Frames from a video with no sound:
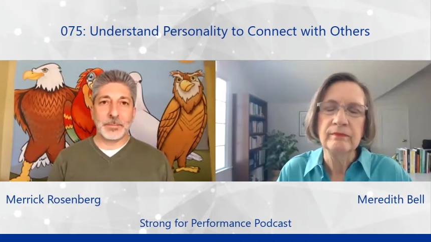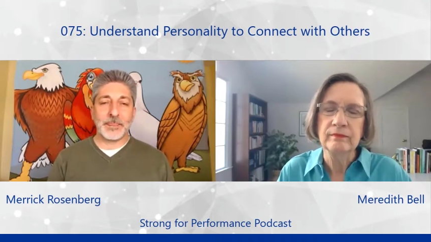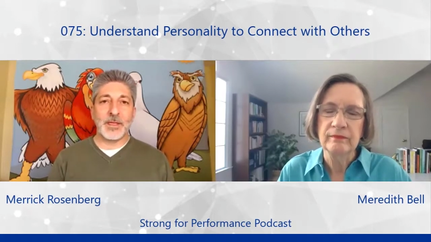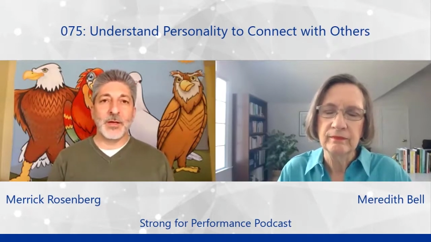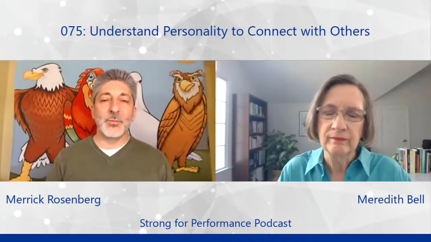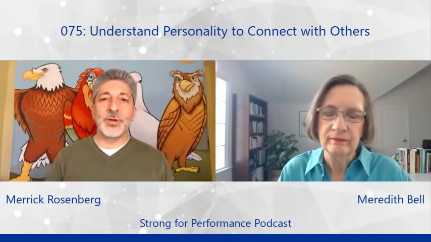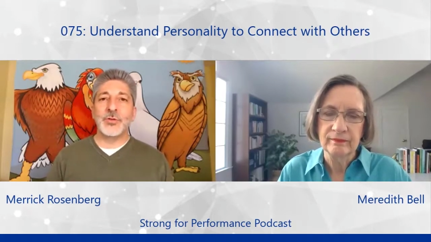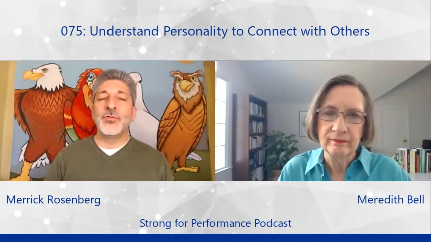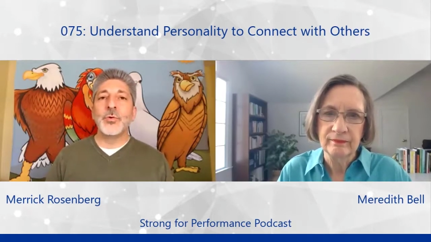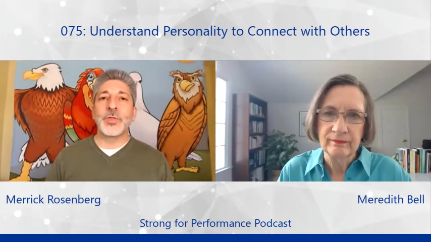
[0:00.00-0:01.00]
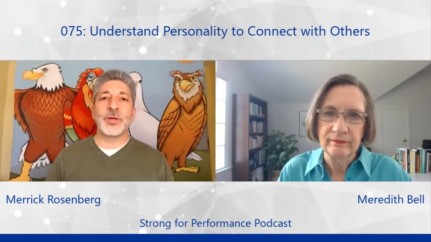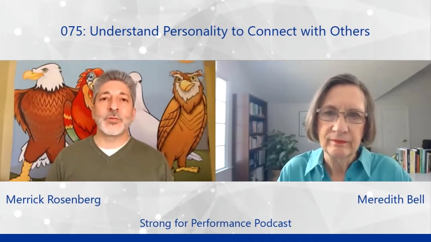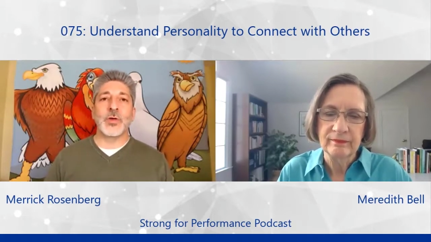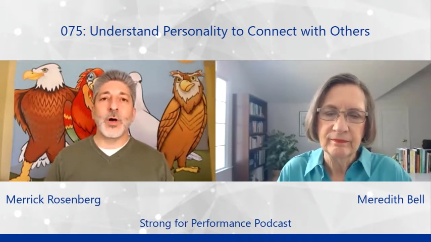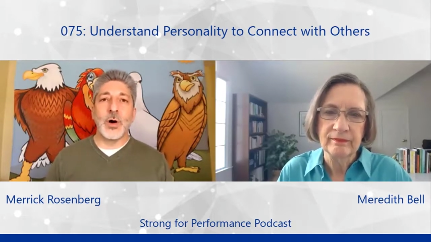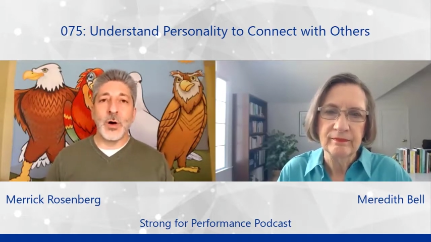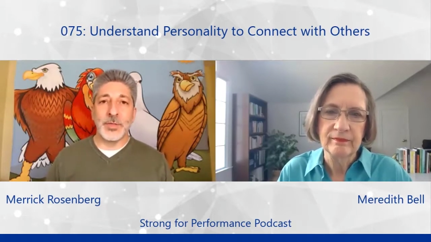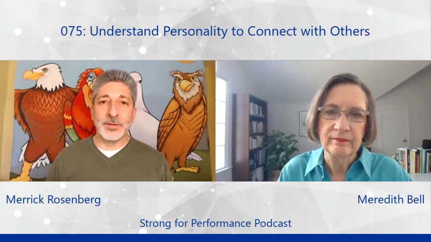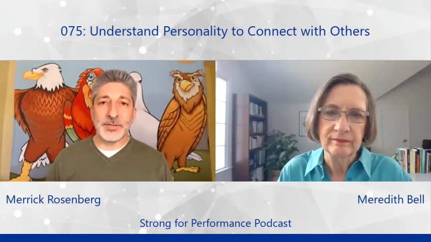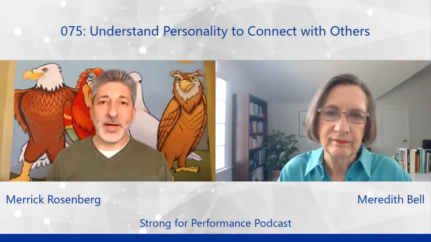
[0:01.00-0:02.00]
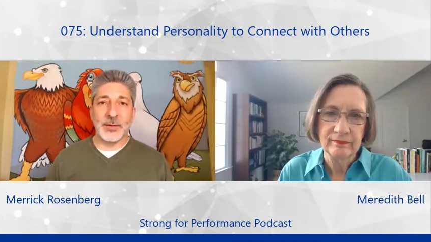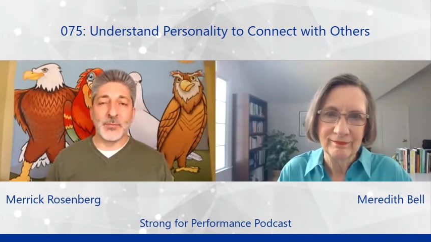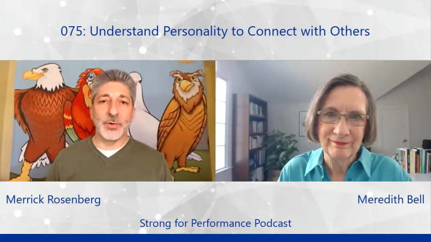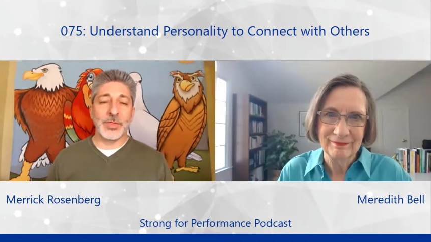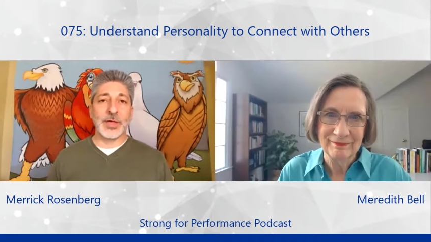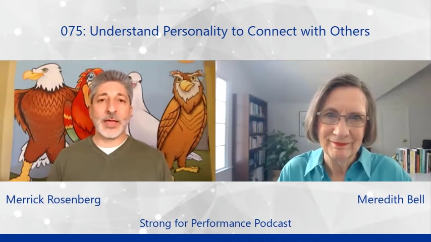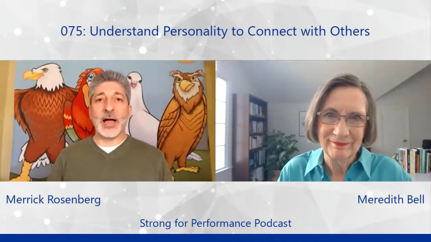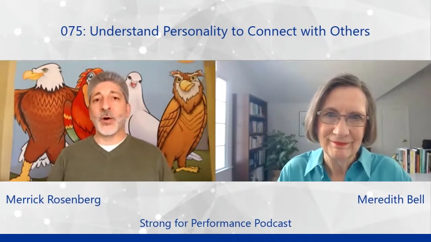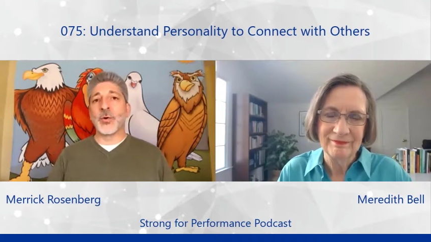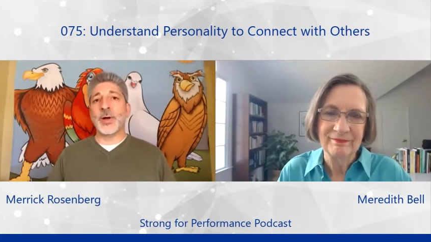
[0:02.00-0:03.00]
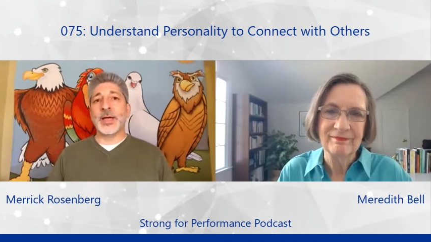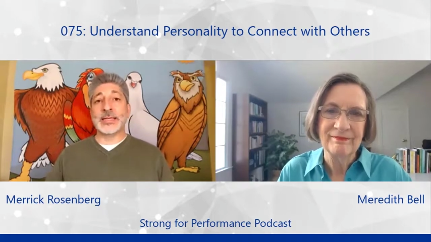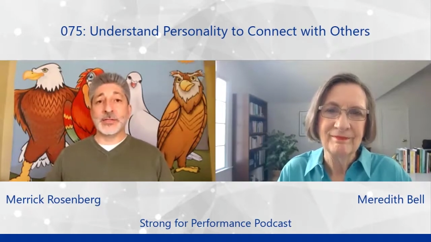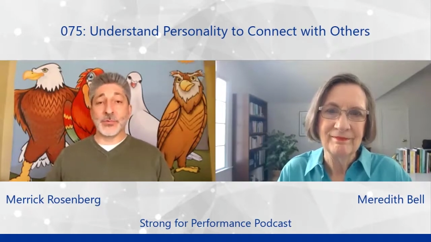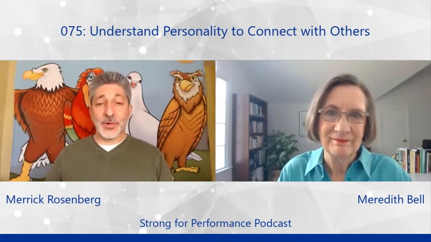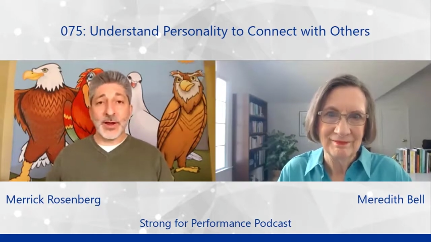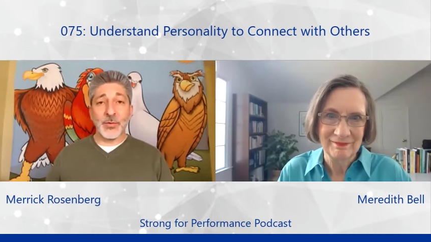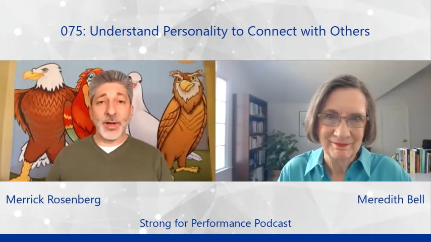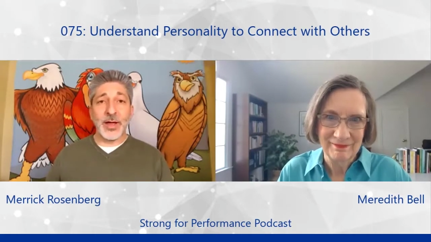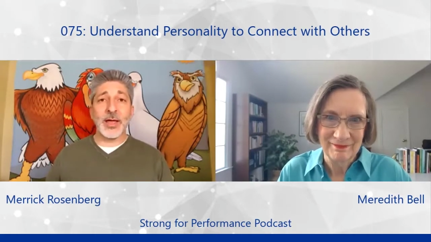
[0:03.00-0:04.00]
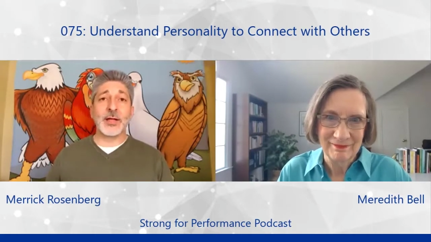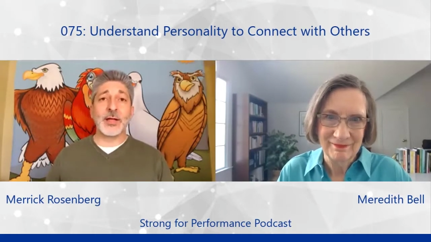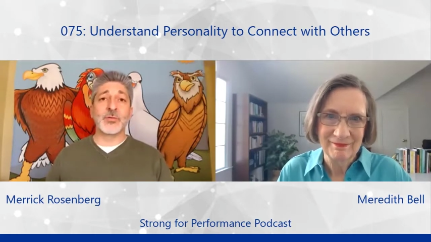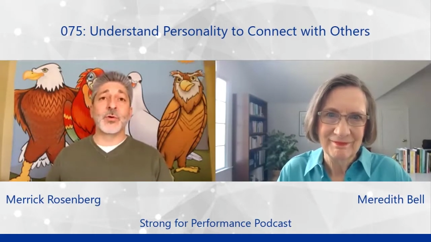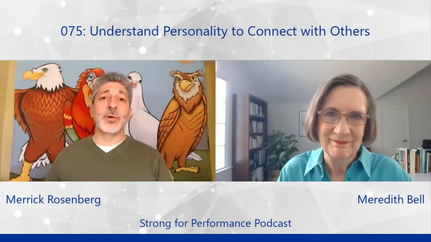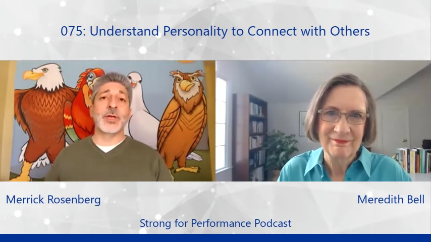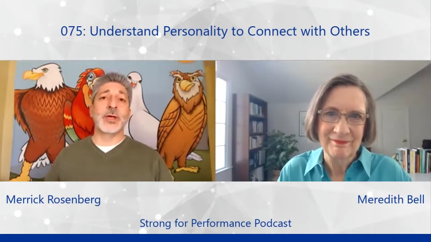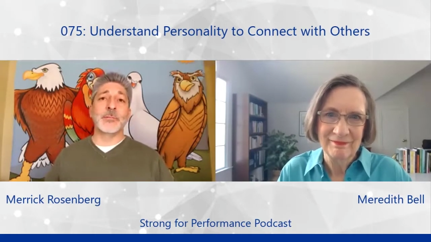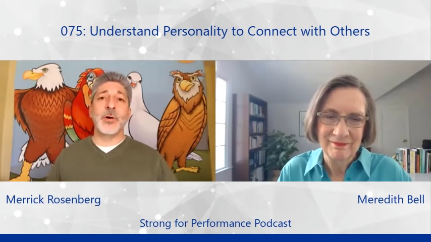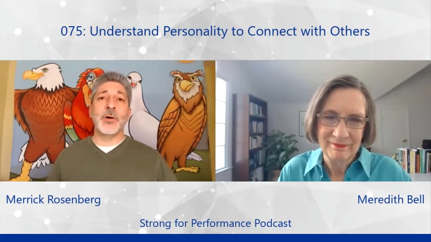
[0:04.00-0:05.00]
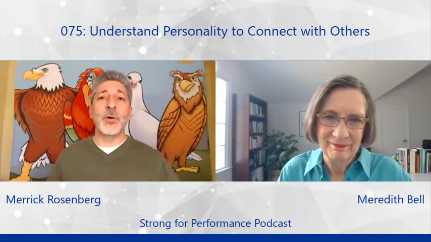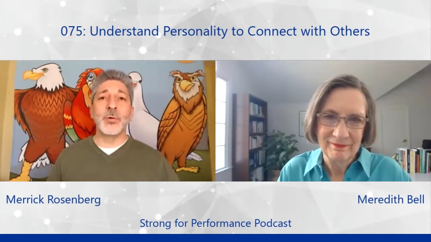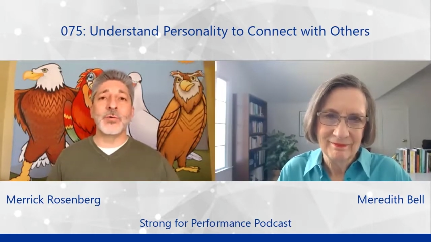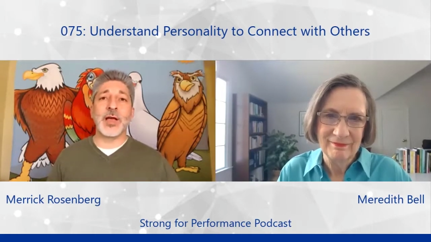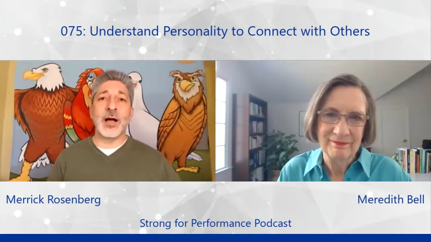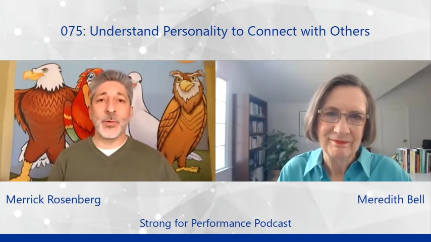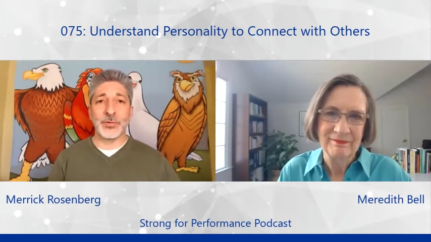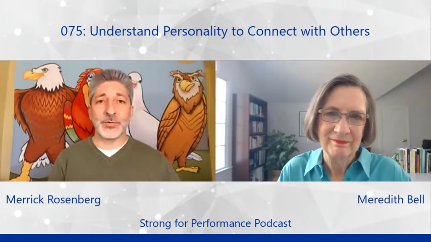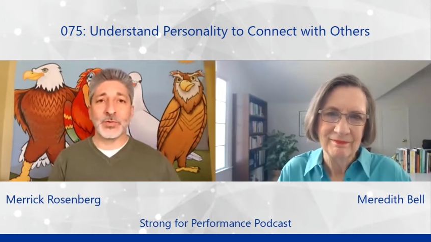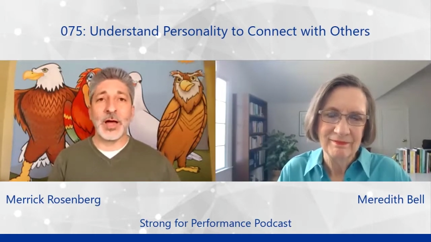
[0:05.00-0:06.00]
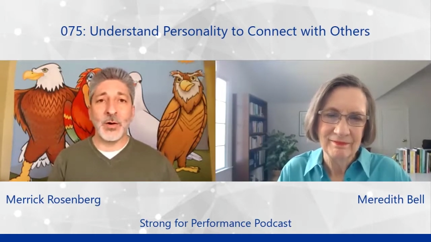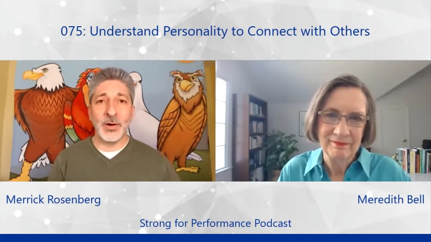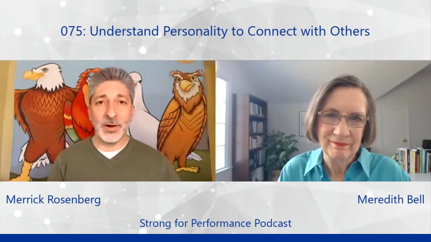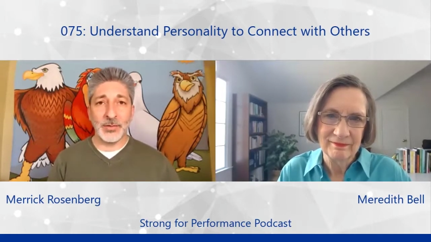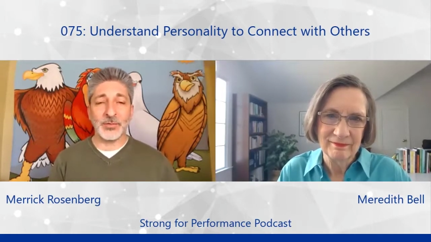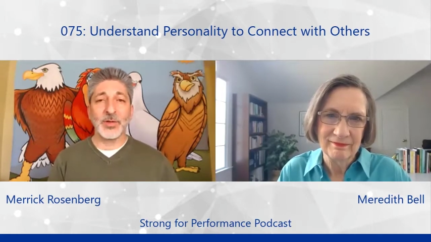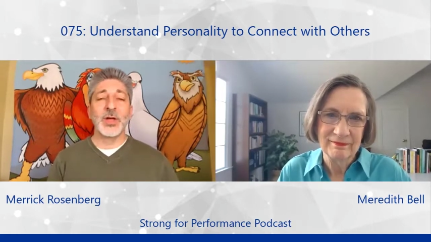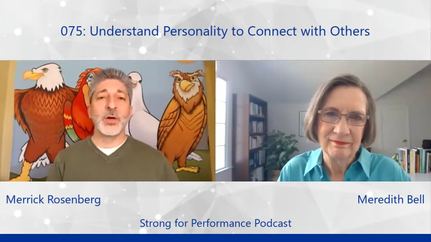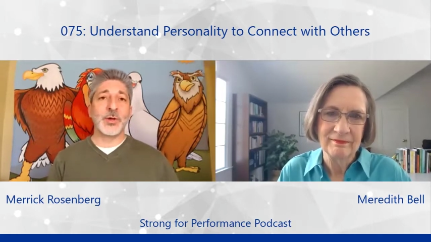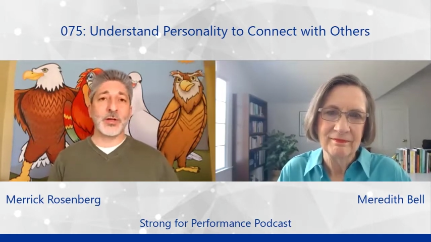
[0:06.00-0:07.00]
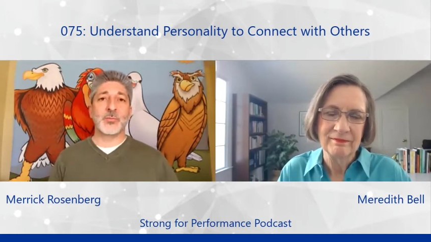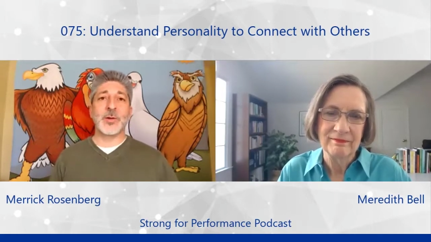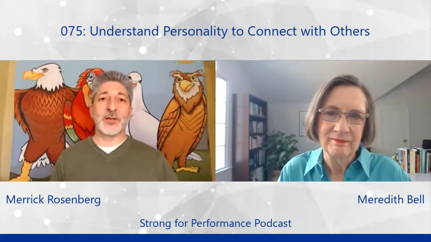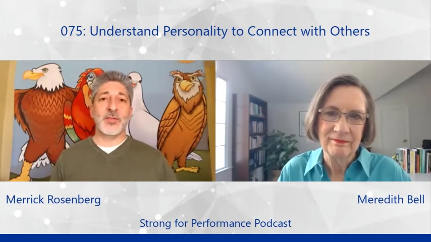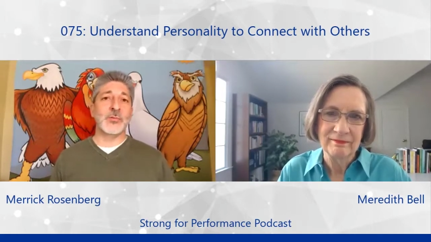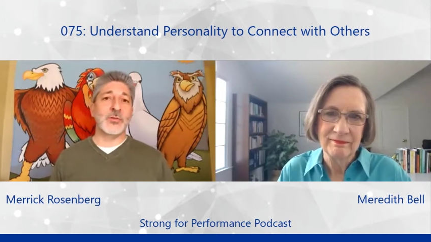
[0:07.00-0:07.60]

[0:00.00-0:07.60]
Speaker 1: Yet we do this all the time. We think our way is the right way, and so we impose our style on others. We expect them to